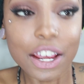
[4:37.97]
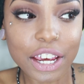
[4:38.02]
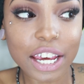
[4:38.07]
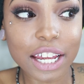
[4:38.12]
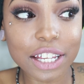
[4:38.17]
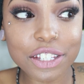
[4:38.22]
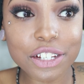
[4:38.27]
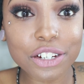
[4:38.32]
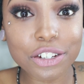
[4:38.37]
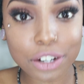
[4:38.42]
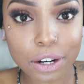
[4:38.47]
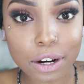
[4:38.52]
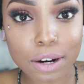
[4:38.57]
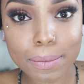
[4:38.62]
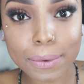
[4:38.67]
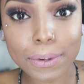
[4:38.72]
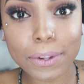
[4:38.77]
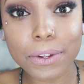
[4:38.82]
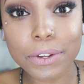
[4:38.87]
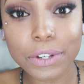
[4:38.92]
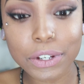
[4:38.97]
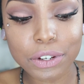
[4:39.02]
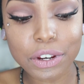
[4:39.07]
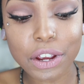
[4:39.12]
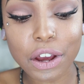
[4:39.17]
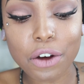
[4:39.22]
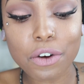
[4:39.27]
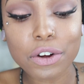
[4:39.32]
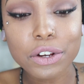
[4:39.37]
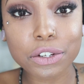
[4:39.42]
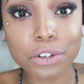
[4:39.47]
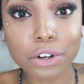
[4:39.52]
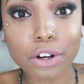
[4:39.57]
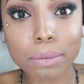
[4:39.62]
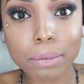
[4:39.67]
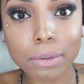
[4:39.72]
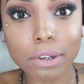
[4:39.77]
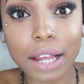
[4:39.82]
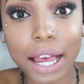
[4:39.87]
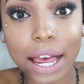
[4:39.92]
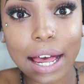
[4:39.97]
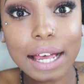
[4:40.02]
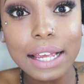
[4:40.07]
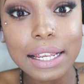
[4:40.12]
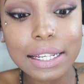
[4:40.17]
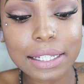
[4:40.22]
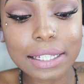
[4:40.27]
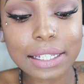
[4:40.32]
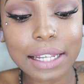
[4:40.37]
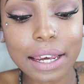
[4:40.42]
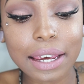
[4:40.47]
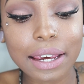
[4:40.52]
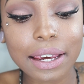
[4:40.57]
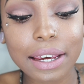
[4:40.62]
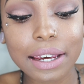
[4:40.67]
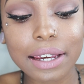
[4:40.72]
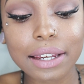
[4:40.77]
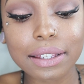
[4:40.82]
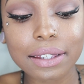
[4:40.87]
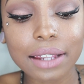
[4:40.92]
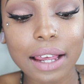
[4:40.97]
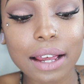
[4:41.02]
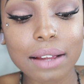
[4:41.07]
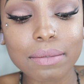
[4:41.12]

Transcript: It's a dermal, you know, a dermal has a